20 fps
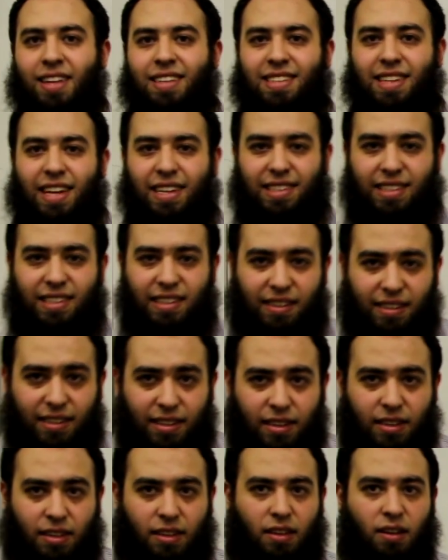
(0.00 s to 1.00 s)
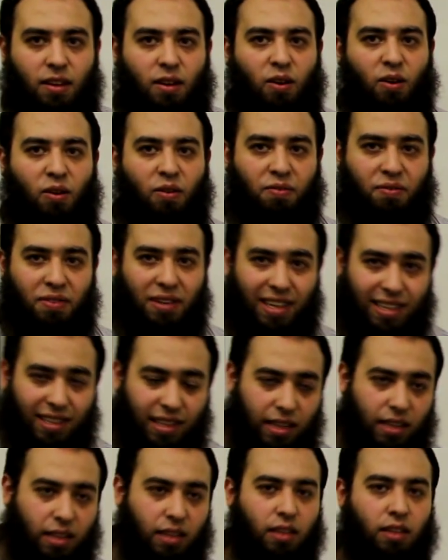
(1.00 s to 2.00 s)
The theory of
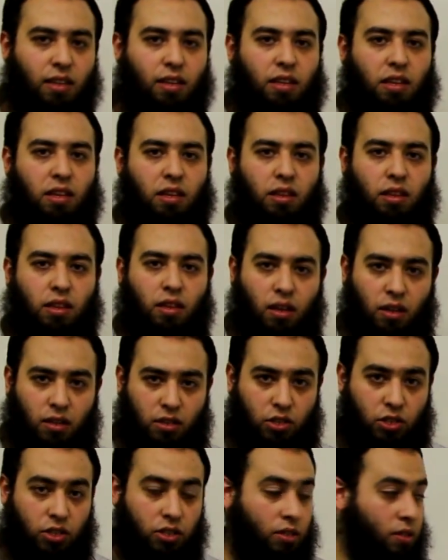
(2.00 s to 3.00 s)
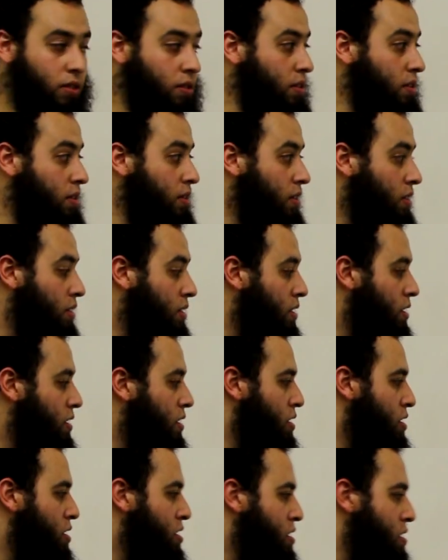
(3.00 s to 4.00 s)
getting knowledge.
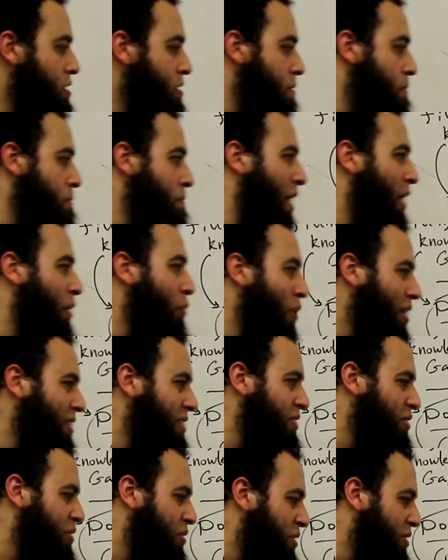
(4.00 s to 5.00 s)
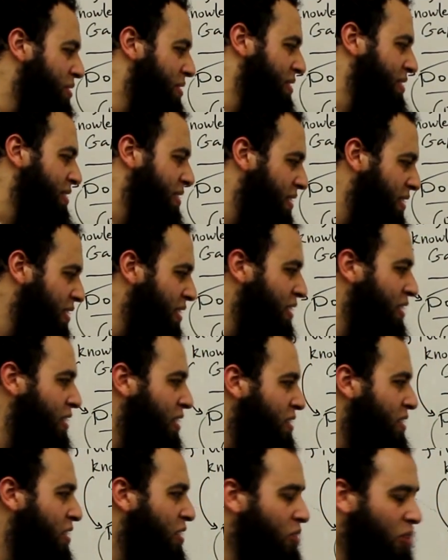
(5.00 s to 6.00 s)
What's your theory in
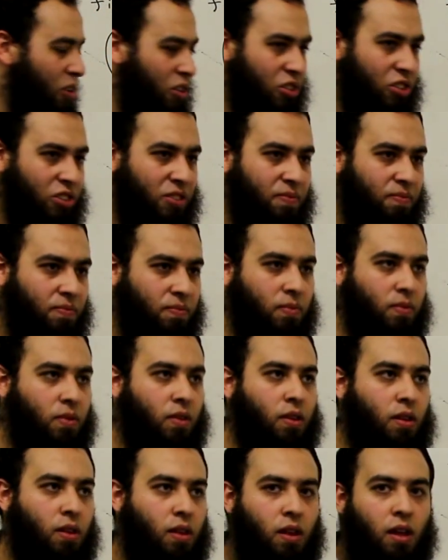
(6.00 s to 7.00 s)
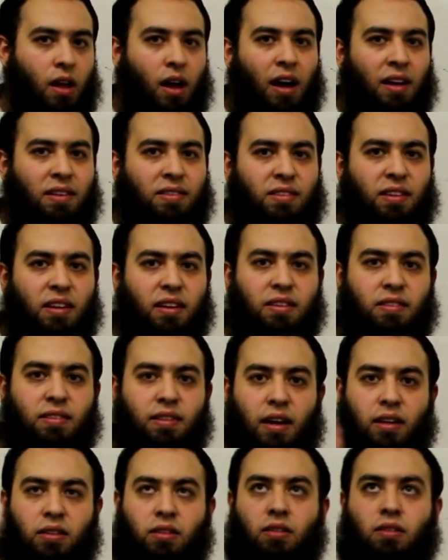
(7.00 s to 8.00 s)
getting knowledge? I say
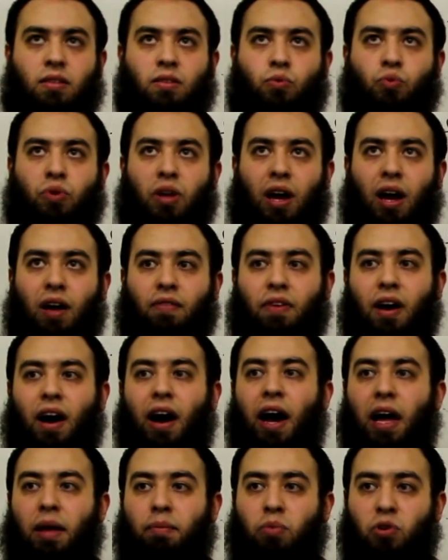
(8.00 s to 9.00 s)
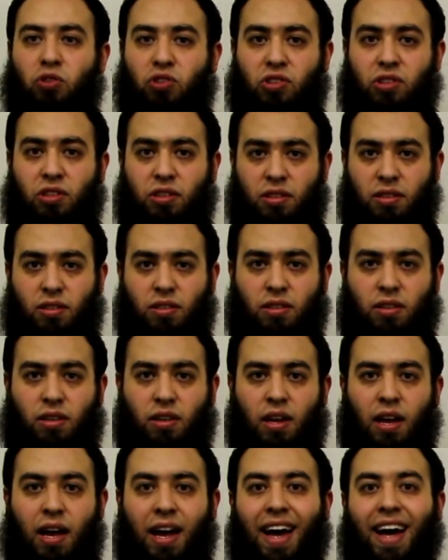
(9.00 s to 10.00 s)
that we have a hypothesis
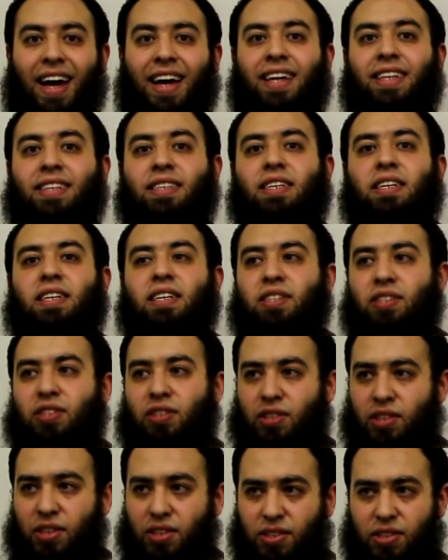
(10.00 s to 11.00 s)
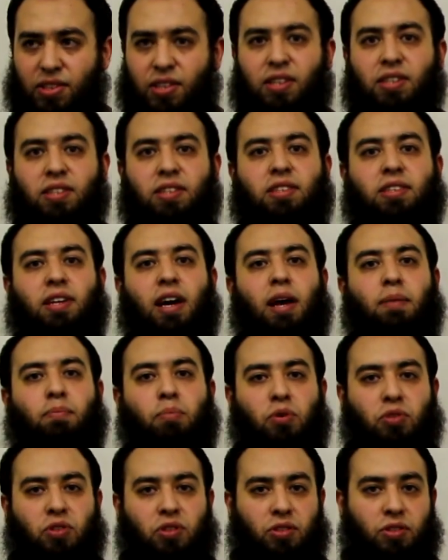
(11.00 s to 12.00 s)
and testing this
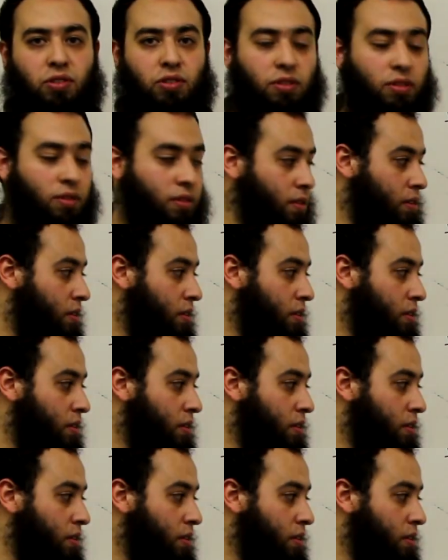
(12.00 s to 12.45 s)
hypothesis.